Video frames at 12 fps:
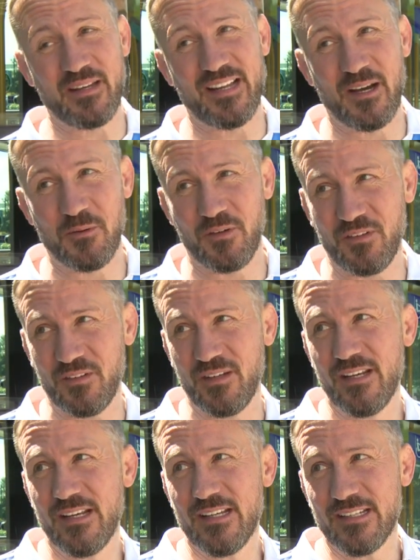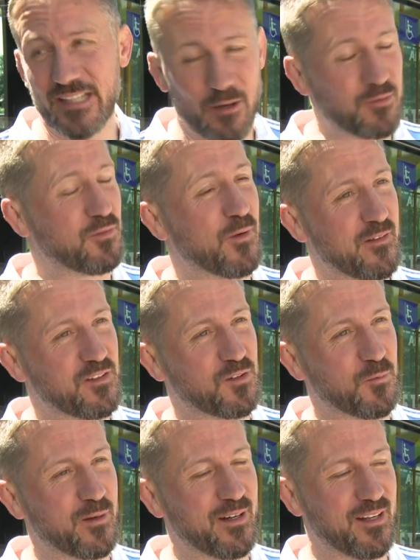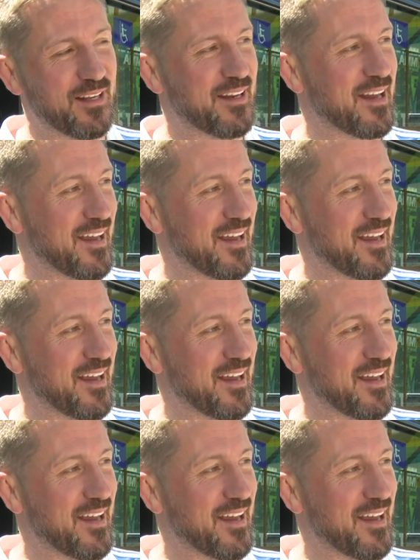and that was very surreal.